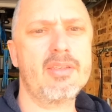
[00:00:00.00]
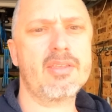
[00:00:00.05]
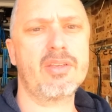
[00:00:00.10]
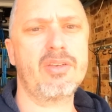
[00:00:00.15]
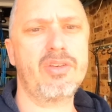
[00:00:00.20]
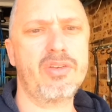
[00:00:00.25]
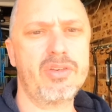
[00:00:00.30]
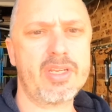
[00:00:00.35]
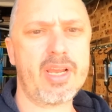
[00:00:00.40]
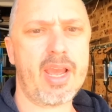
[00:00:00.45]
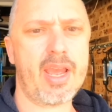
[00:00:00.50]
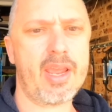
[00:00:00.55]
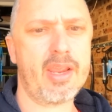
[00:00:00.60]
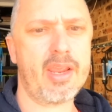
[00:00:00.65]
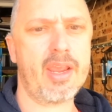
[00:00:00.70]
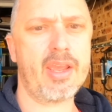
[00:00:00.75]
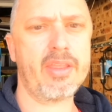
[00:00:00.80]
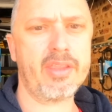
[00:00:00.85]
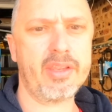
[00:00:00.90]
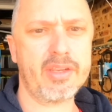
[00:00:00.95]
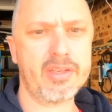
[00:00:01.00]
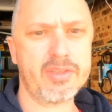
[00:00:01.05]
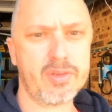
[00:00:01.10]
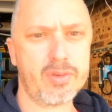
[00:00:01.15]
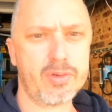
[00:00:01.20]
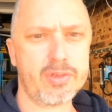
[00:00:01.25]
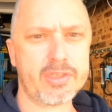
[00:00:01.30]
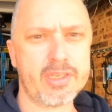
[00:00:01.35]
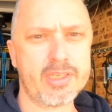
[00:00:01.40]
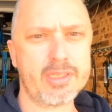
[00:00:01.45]
a new day and the
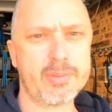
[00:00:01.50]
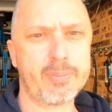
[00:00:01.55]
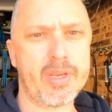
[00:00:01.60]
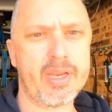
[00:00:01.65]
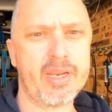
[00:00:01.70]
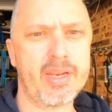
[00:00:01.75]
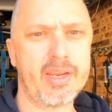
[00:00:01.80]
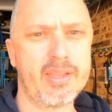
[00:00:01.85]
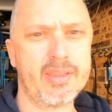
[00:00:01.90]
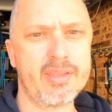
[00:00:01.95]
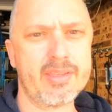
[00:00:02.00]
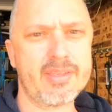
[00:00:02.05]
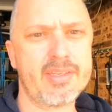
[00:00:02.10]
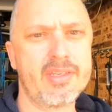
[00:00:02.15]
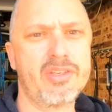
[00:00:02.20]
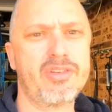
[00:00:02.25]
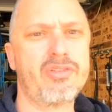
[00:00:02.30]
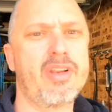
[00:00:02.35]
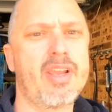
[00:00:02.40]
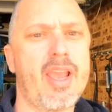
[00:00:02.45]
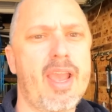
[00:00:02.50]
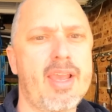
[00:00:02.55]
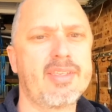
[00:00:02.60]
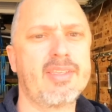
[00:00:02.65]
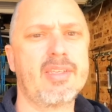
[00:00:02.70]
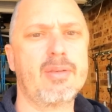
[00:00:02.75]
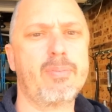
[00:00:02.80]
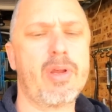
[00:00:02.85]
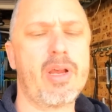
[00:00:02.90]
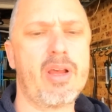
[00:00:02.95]
exhaust has been in the citric
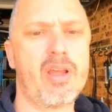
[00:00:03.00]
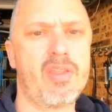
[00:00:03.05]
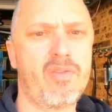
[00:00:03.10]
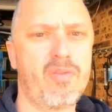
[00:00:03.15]
acid bath